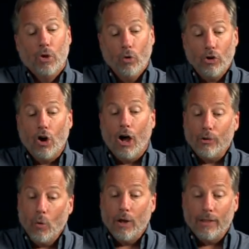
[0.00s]
Well,
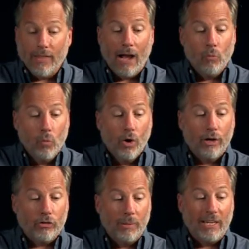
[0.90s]
God wanted that
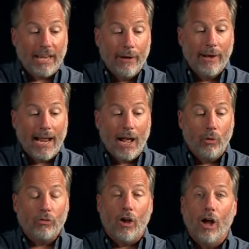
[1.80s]
work to be carried out